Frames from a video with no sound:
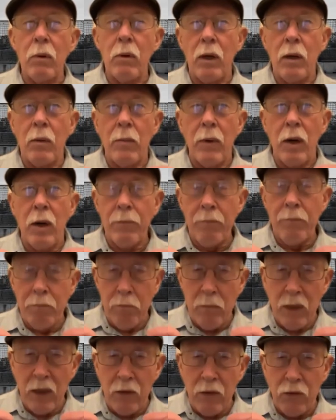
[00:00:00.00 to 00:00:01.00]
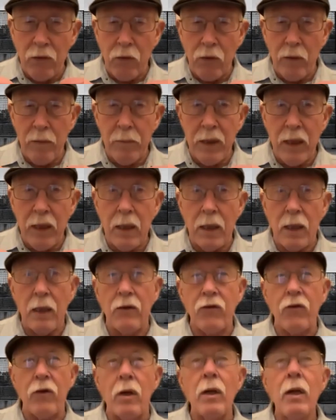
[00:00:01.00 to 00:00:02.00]
um, mandatory
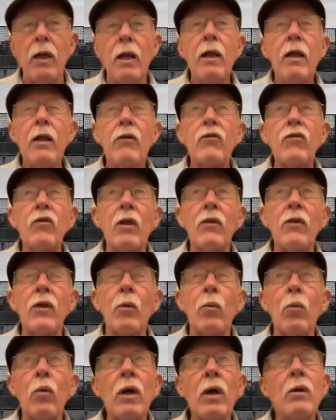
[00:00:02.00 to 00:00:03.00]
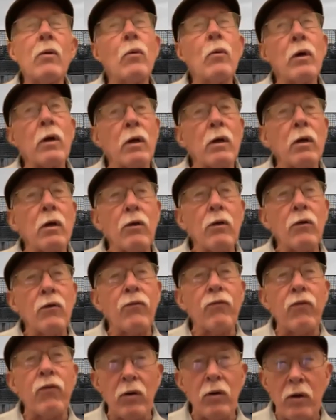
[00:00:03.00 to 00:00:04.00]
mediation, said that when
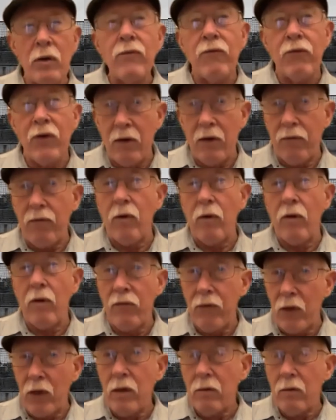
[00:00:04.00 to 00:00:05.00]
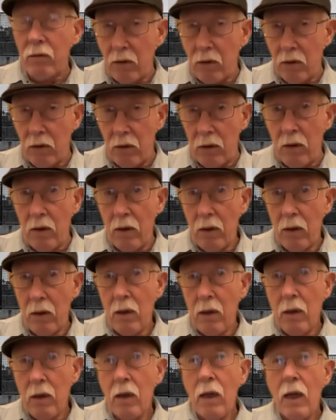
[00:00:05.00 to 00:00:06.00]
workers vote in favor of a union,
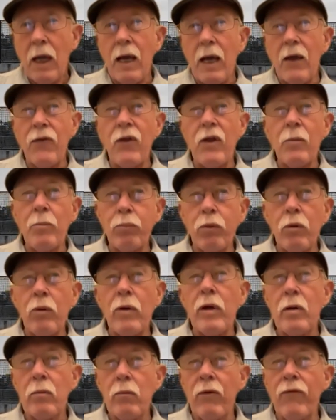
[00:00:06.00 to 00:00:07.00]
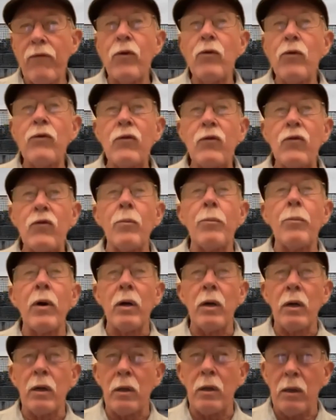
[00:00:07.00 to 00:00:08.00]
and the employer refuses to
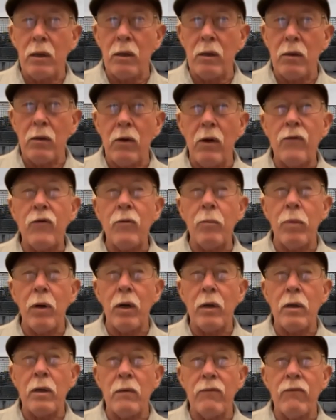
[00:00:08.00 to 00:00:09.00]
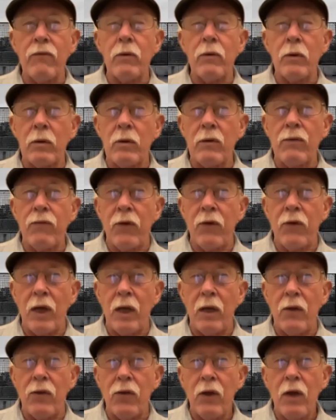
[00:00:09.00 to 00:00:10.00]
bargain or doesn't bargain in good
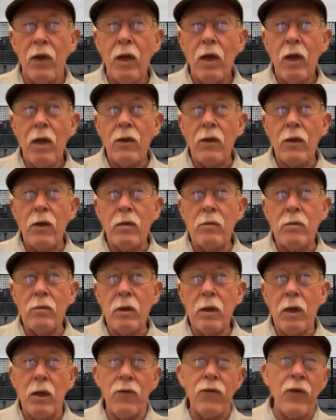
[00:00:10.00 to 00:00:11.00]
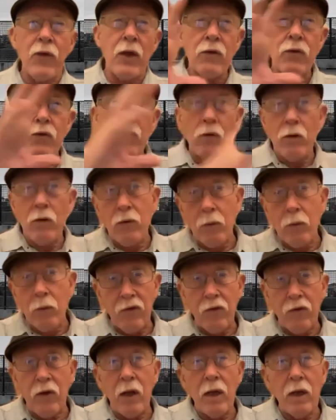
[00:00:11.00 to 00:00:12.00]
faith, the union can then turn to a
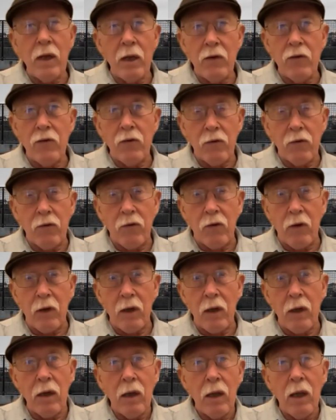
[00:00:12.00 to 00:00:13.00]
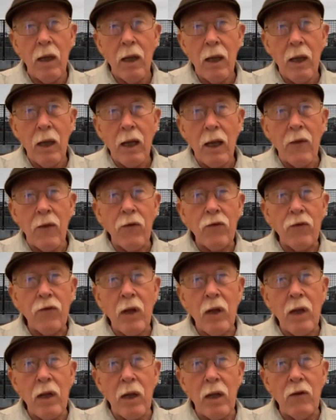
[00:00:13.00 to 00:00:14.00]
state agency, and the
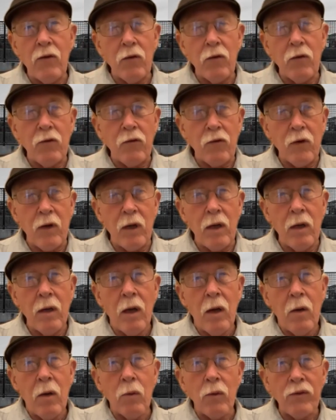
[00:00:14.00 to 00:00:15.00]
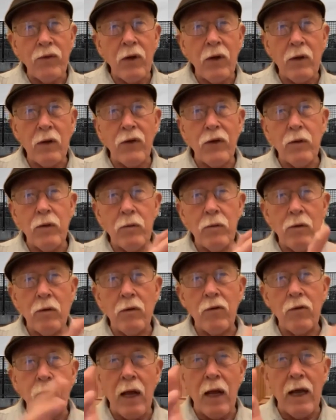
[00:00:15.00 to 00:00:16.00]
state agency will take the
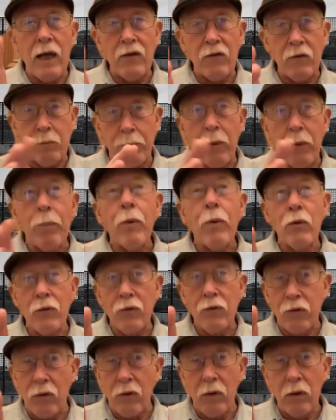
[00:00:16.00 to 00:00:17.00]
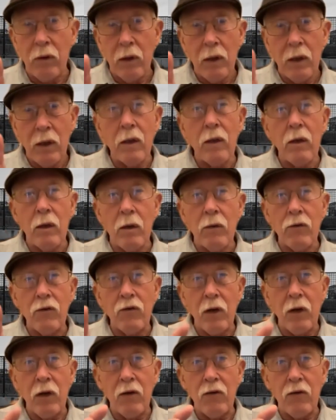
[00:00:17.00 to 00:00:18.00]
union's last proposal in
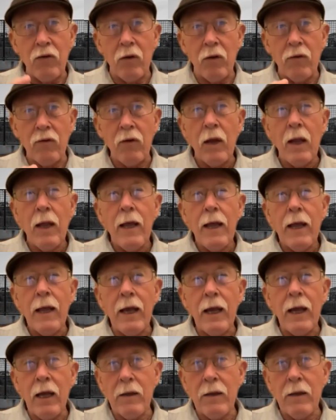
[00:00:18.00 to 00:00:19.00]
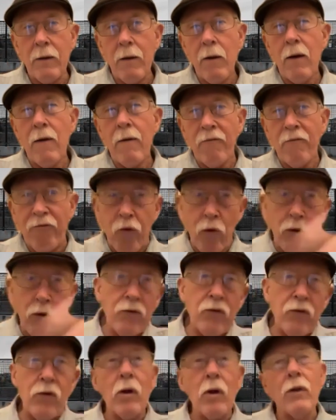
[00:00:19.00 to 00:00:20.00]
negotiations and
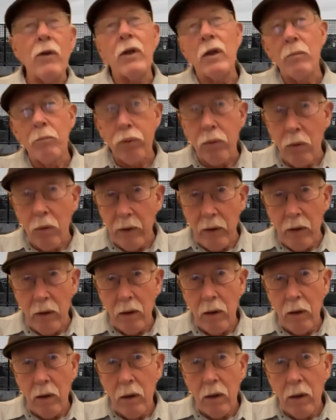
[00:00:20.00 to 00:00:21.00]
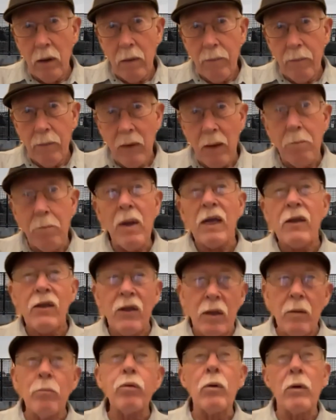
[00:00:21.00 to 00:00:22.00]
force it on the employer and make
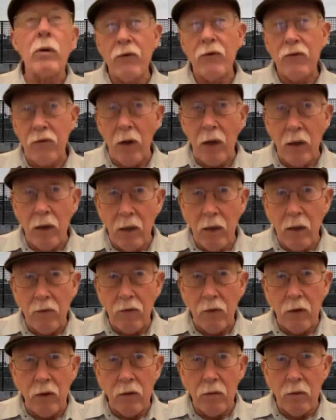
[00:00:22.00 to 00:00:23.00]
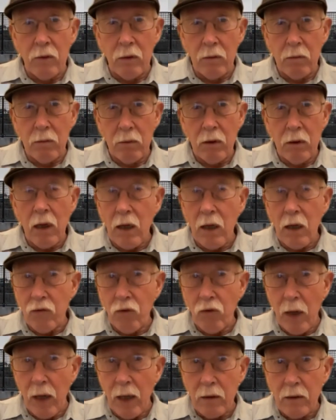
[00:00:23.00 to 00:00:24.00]
the employer sign it as a union
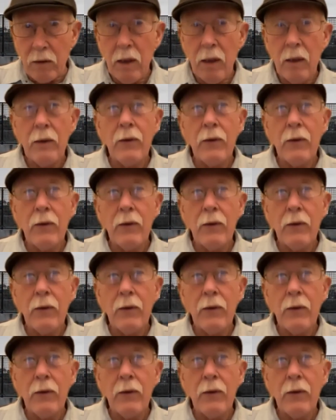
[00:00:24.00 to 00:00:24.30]
contract.